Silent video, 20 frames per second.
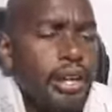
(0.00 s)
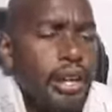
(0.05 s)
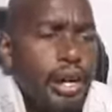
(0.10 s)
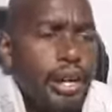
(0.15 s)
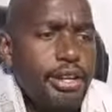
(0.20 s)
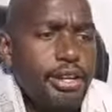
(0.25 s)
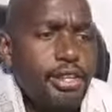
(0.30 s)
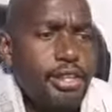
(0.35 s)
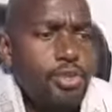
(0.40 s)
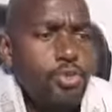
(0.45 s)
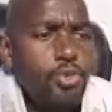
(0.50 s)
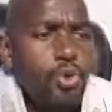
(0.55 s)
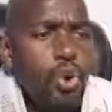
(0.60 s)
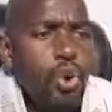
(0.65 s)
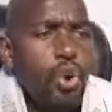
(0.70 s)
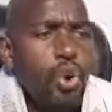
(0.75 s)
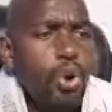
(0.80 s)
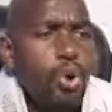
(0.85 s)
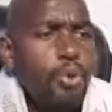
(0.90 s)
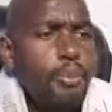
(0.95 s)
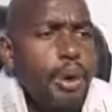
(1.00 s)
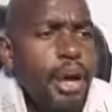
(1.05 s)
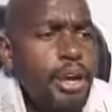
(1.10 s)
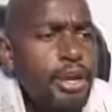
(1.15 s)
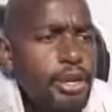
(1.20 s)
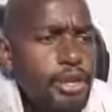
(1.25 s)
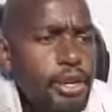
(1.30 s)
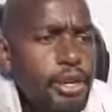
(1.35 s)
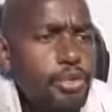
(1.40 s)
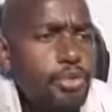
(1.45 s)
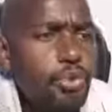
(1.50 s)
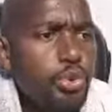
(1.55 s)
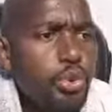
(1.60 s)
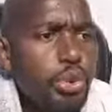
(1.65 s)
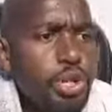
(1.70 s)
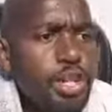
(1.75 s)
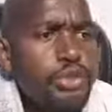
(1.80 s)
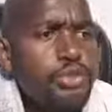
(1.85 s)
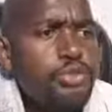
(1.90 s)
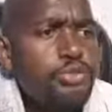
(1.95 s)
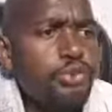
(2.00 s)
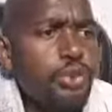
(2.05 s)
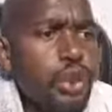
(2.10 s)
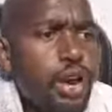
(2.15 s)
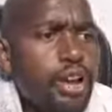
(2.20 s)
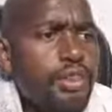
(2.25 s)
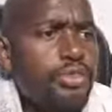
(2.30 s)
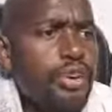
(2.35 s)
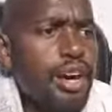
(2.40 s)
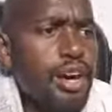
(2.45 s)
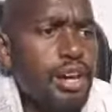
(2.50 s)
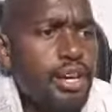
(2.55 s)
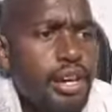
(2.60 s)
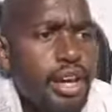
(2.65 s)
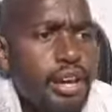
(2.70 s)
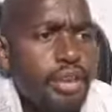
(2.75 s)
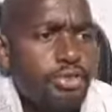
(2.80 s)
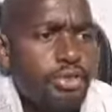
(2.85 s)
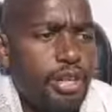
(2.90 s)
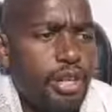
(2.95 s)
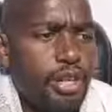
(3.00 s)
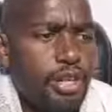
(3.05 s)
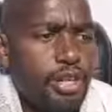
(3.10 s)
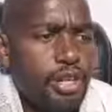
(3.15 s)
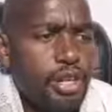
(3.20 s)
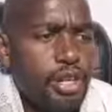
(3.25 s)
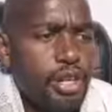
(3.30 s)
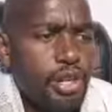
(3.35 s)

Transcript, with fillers: and he swore by him who lives forever and ever,